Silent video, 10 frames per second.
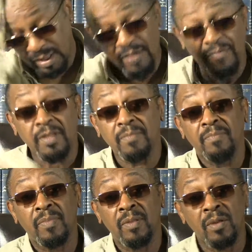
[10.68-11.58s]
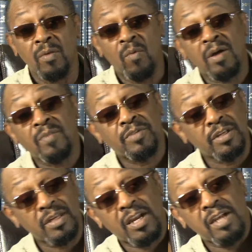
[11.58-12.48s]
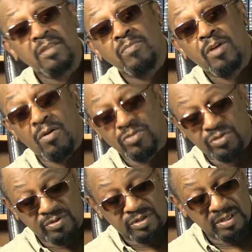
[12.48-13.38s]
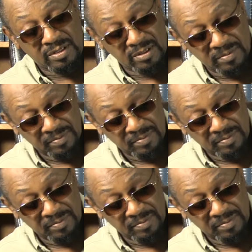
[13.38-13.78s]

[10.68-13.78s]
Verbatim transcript: Good evening. Welcome to the Kingdom Cultural Center.